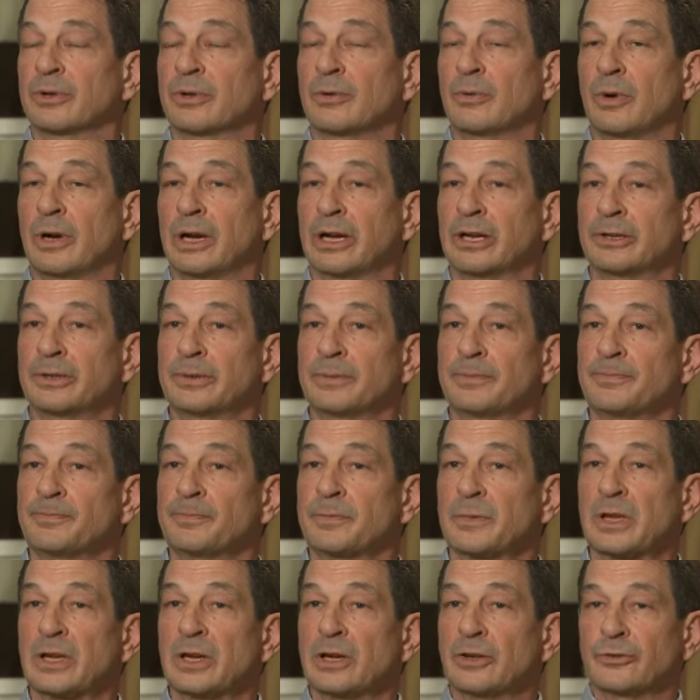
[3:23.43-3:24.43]
required.
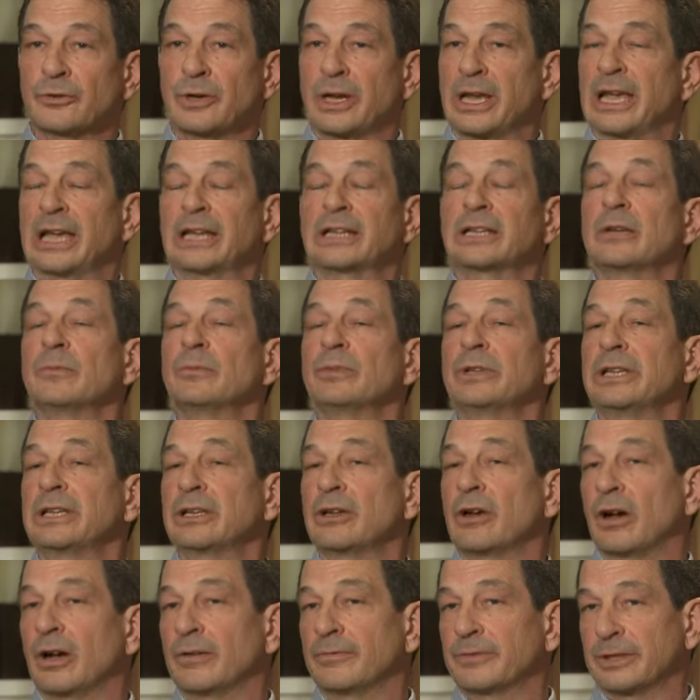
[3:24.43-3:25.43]
So I had complete
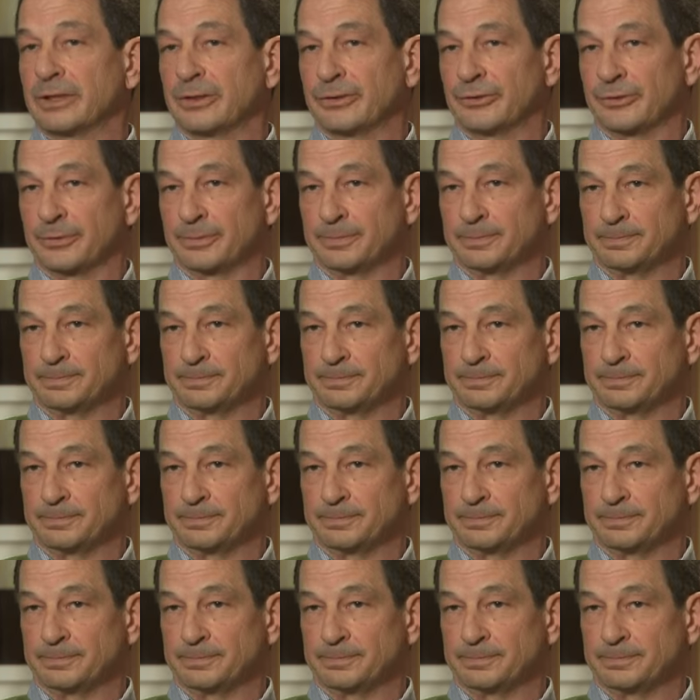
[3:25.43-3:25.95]
confidence.